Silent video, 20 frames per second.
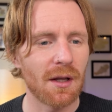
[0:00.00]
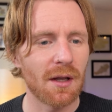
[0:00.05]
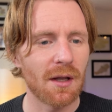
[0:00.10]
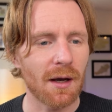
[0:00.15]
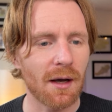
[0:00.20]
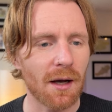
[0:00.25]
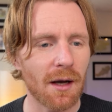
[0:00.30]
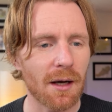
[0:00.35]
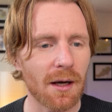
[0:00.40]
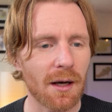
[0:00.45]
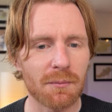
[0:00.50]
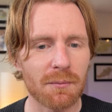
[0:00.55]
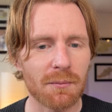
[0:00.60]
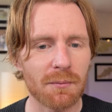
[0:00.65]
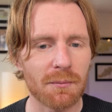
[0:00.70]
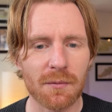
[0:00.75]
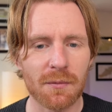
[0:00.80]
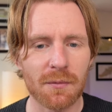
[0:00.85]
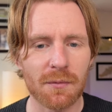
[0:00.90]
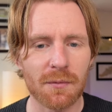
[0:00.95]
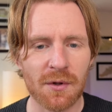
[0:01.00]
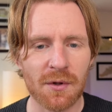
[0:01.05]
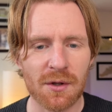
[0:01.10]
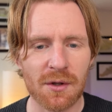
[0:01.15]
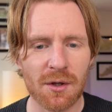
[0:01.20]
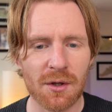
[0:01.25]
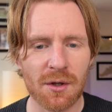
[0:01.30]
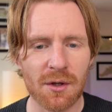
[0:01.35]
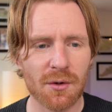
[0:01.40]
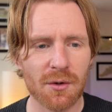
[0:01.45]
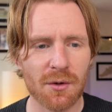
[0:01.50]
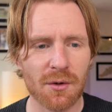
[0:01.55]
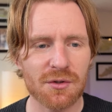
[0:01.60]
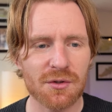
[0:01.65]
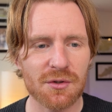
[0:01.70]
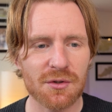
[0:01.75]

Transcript: The years